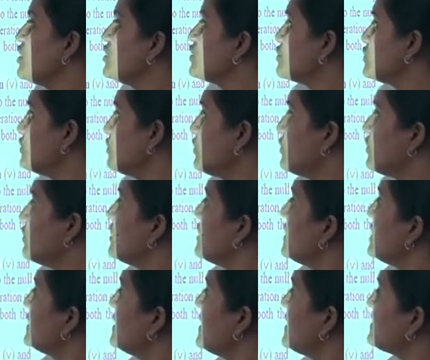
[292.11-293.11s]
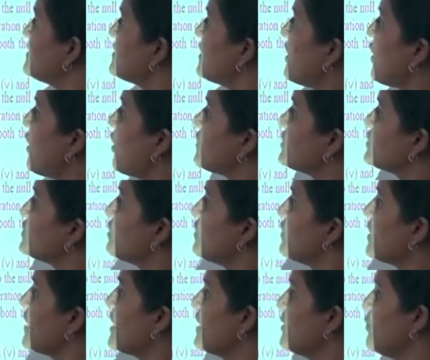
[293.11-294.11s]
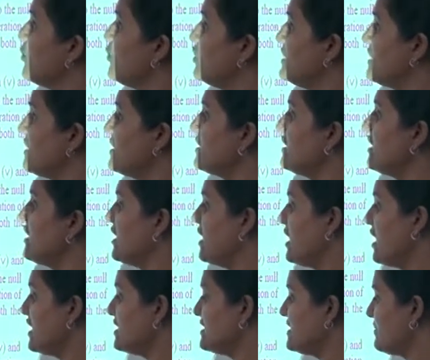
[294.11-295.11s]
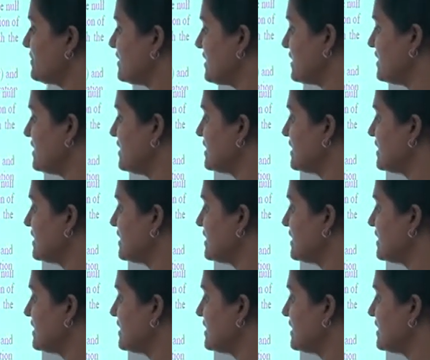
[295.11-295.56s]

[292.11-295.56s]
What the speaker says: So this also a Boolean algebra.